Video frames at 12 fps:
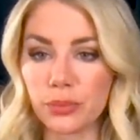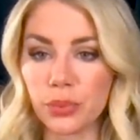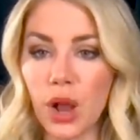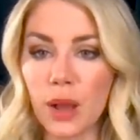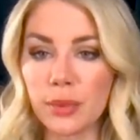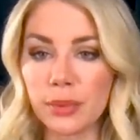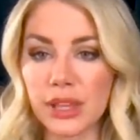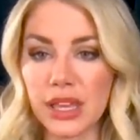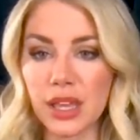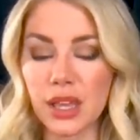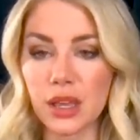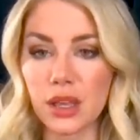
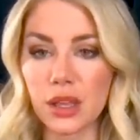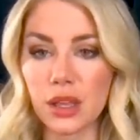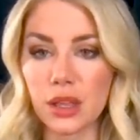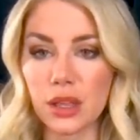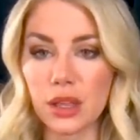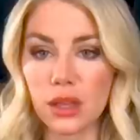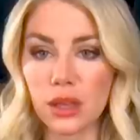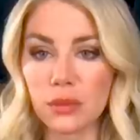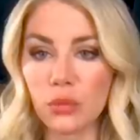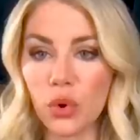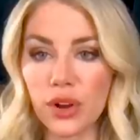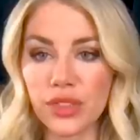probably
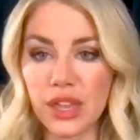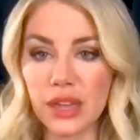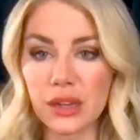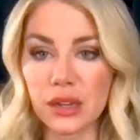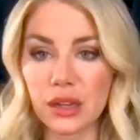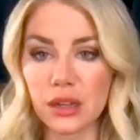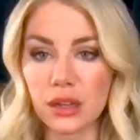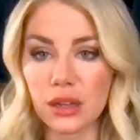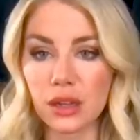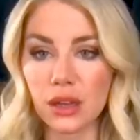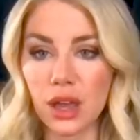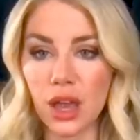more than
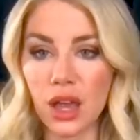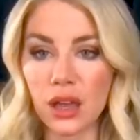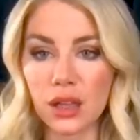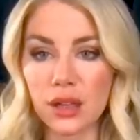uh,